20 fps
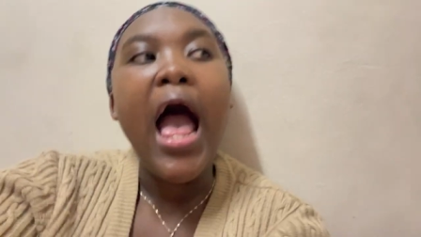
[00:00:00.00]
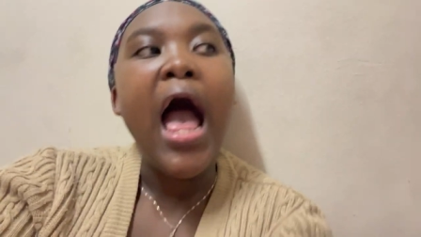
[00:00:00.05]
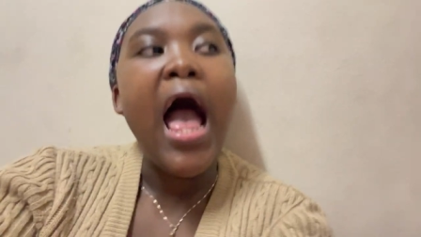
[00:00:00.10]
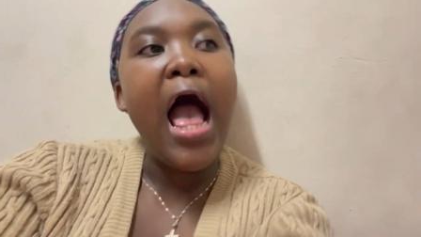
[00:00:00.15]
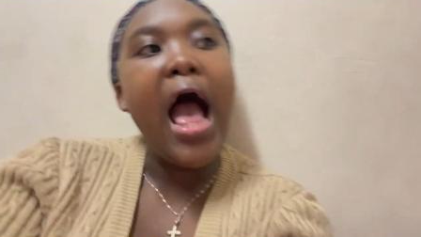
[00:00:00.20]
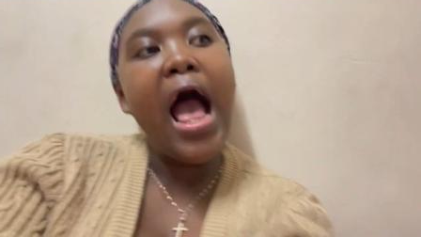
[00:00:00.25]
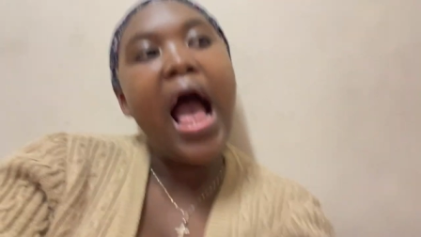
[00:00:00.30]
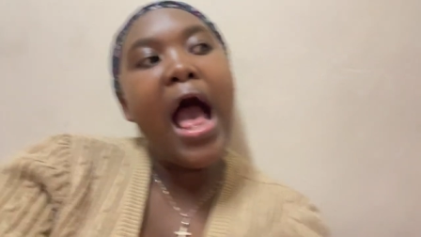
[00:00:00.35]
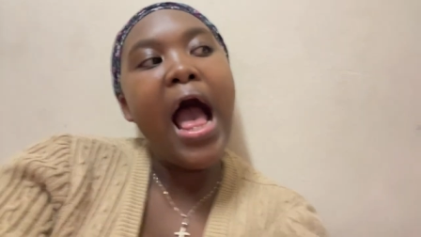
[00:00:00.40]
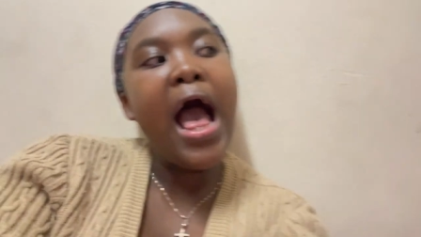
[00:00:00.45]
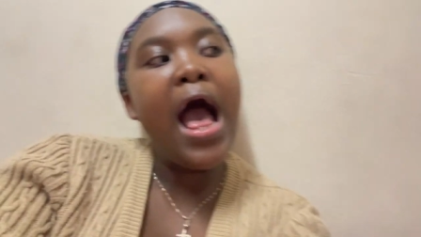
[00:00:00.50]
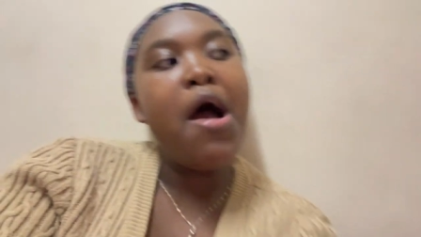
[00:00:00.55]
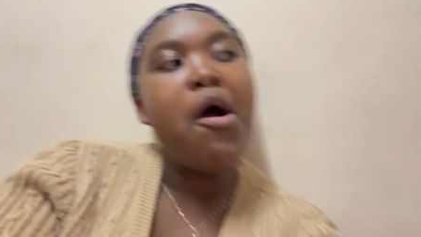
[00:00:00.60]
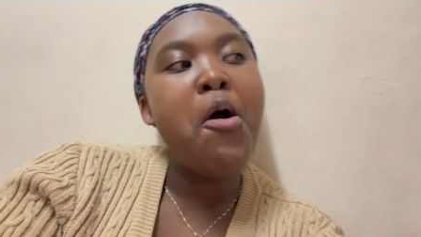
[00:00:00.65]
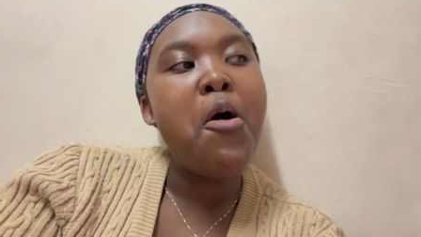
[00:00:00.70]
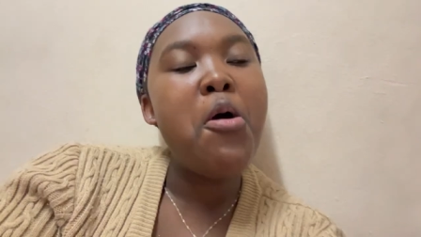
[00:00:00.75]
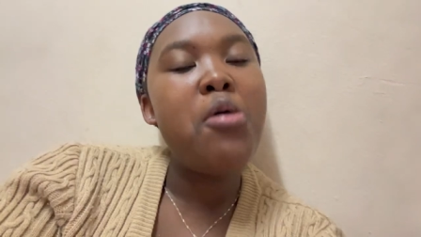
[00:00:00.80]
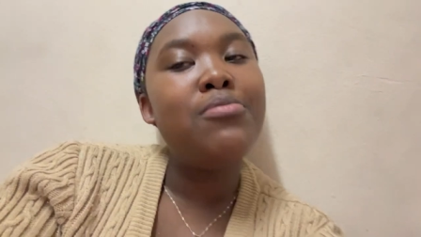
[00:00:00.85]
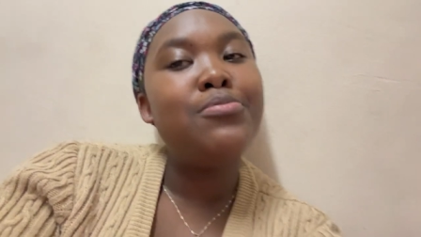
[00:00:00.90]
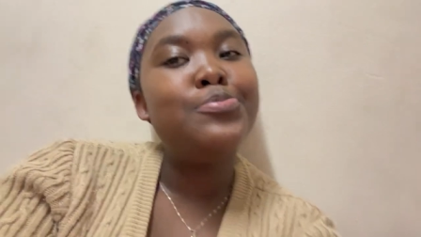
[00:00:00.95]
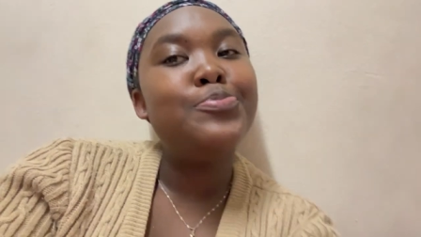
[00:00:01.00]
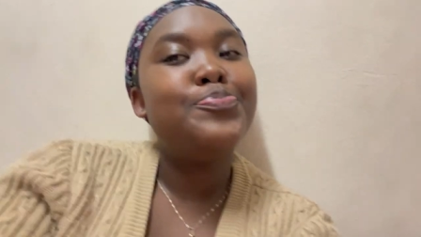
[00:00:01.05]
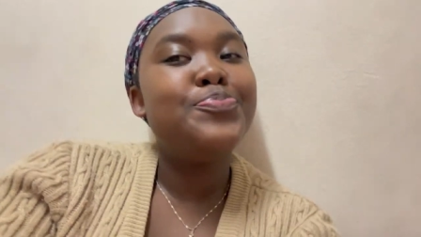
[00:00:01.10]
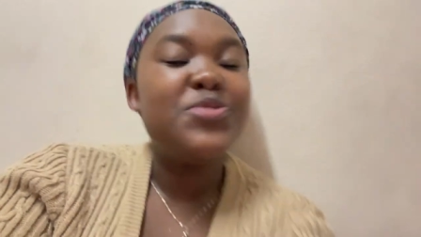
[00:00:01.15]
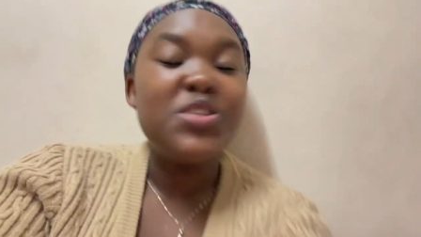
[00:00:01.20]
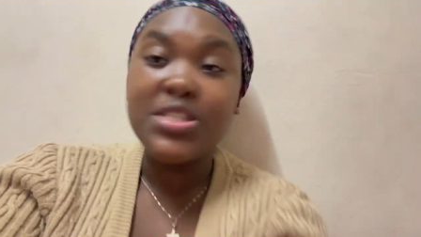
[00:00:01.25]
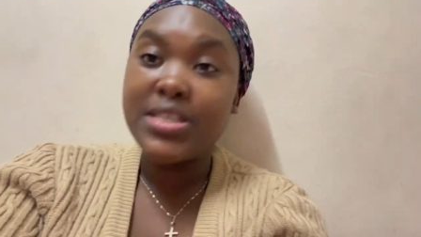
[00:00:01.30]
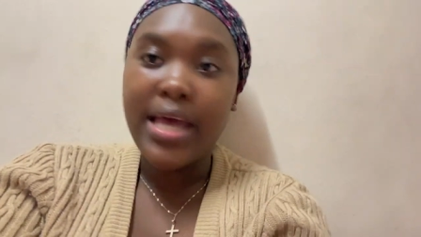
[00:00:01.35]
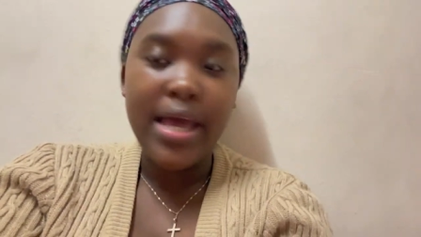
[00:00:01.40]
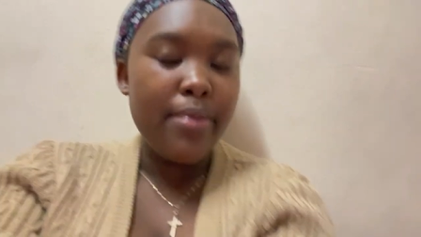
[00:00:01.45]
um
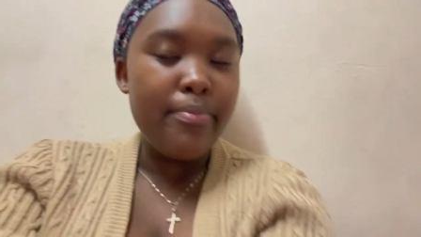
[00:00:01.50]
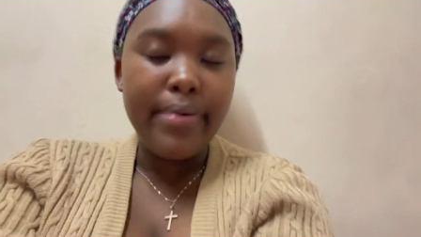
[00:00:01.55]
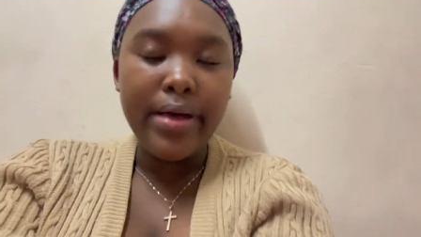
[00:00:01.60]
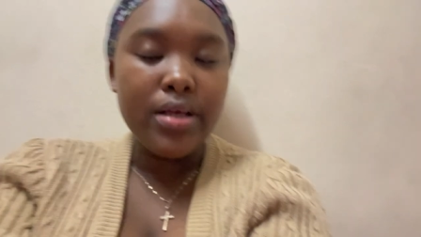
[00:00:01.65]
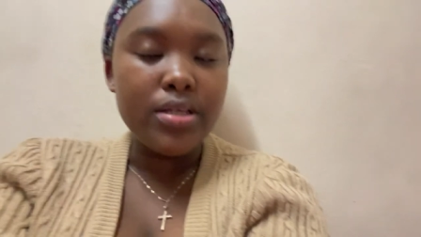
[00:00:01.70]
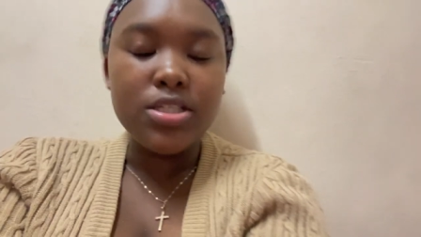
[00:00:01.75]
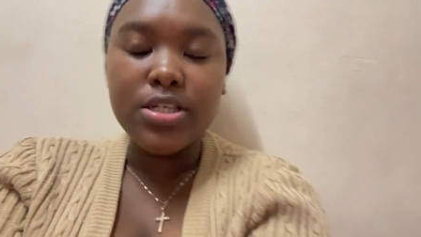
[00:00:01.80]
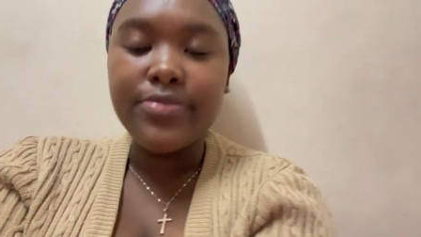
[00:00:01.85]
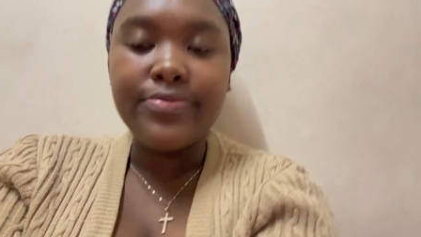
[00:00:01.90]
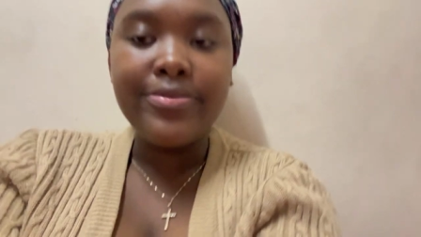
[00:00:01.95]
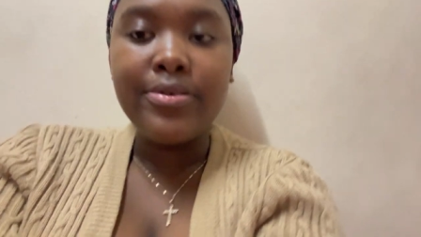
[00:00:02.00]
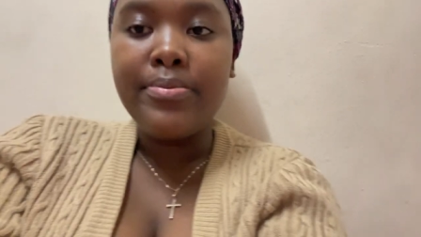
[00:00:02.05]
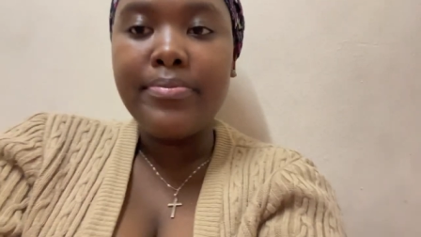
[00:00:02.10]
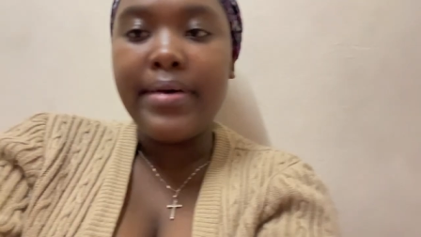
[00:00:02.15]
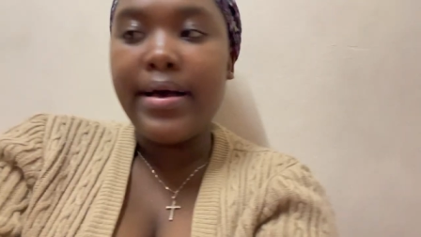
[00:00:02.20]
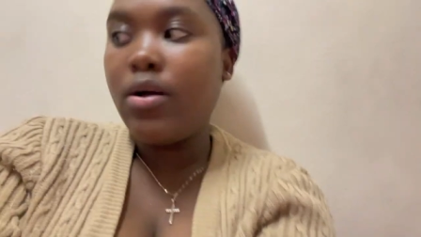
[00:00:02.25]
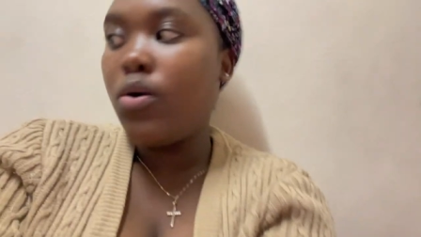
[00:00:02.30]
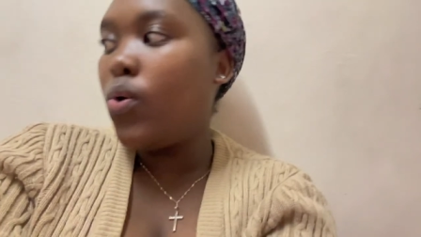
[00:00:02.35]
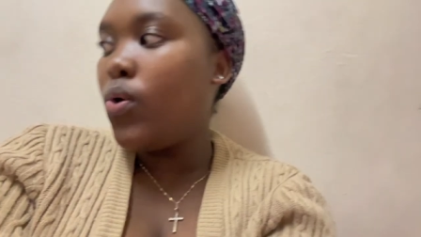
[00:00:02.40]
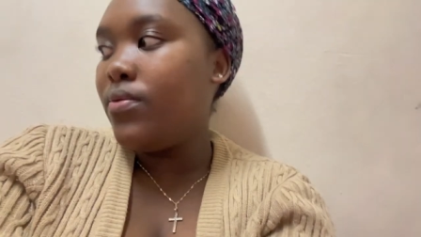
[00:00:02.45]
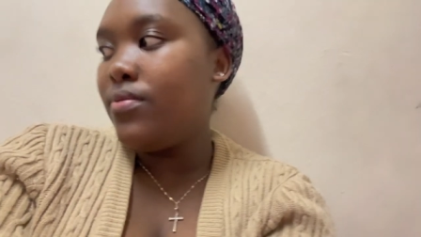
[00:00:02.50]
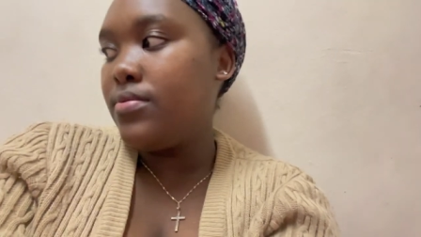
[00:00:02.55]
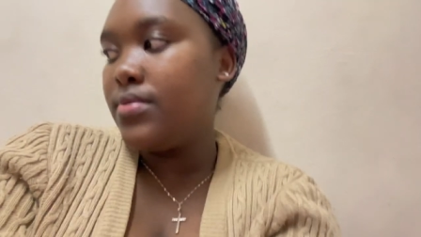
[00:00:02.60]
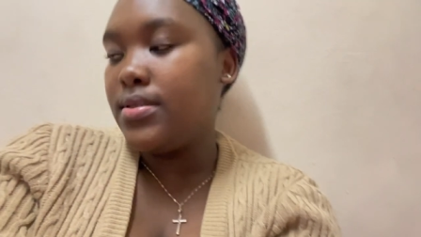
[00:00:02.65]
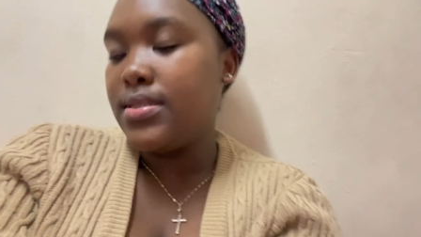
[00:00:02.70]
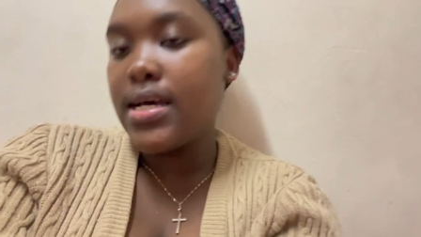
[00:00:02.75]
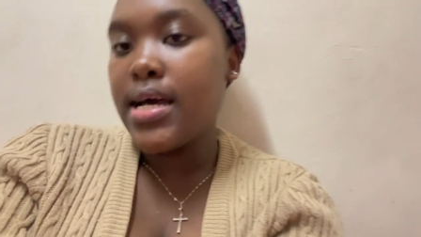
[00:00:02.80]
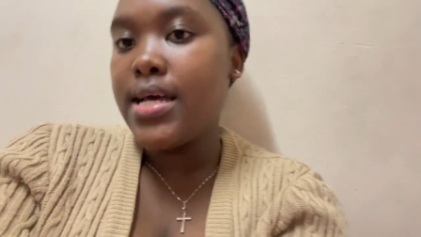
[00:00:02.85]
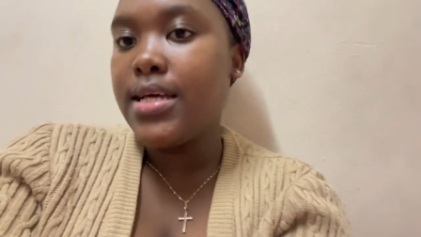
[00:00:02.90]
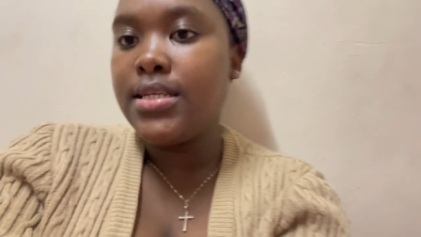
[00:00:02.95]
just came back from my whole
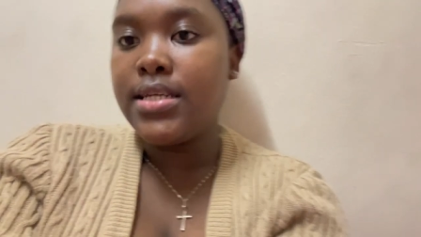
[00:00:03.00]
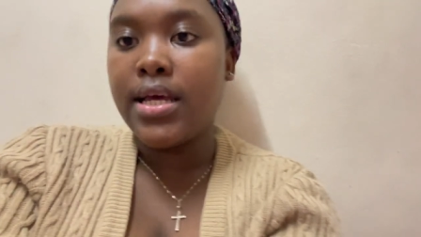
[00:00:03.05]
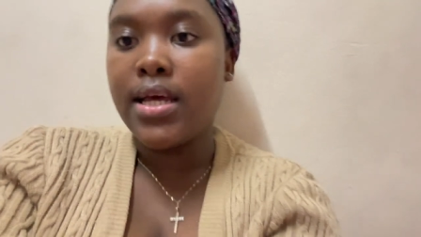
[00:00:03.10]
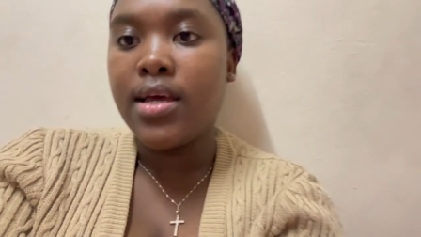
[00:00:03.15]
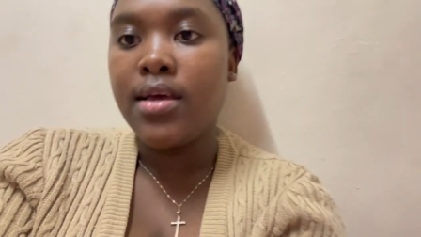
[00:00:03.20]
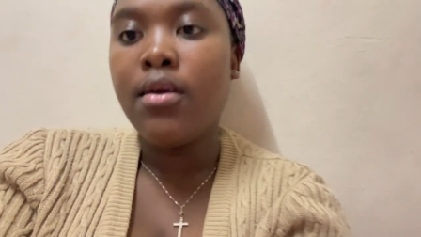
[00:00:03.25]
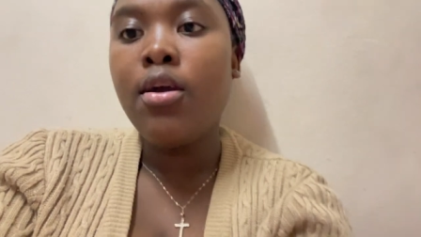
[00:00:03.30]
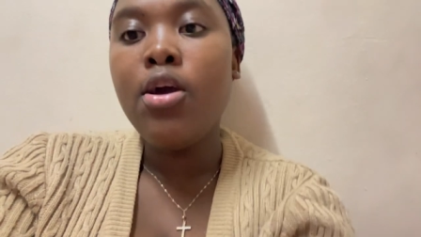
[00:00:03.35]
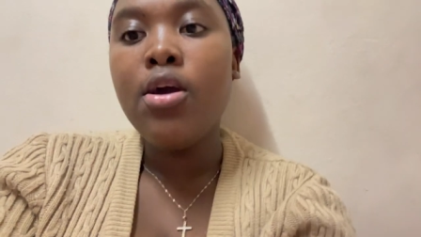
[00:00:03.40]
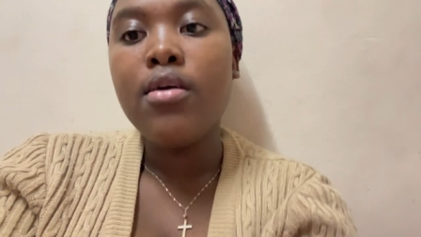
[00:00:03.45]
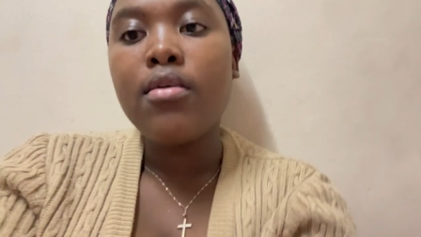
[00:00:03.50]
entire day